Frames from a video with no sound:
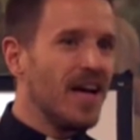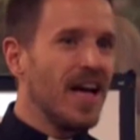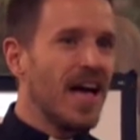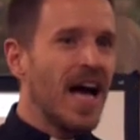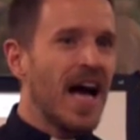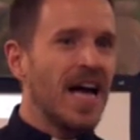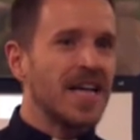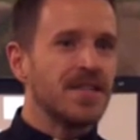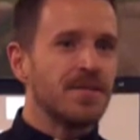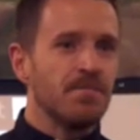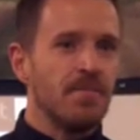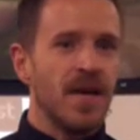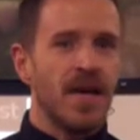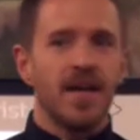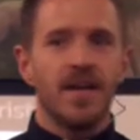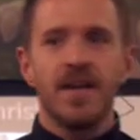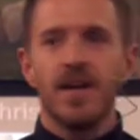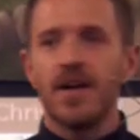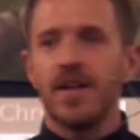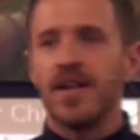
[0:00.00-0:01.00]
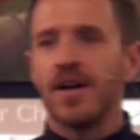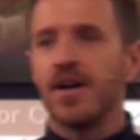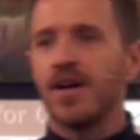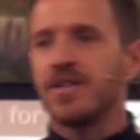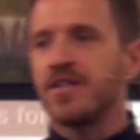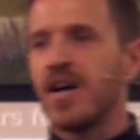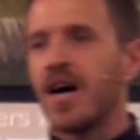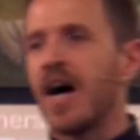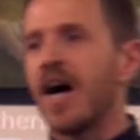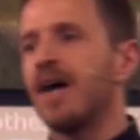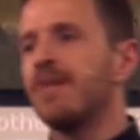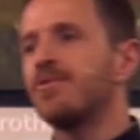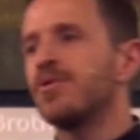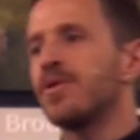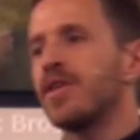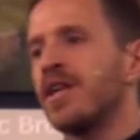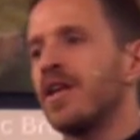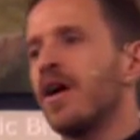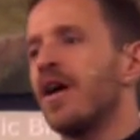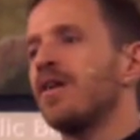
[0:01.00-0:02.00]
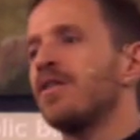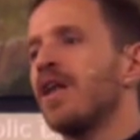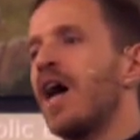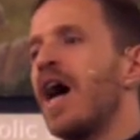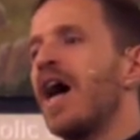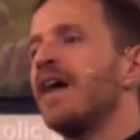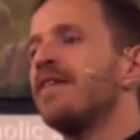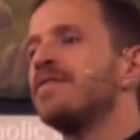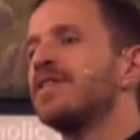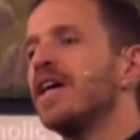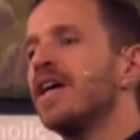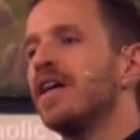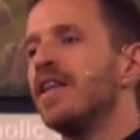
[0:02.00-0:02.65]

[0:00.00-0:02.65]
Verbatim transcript: As men, there are times within our lives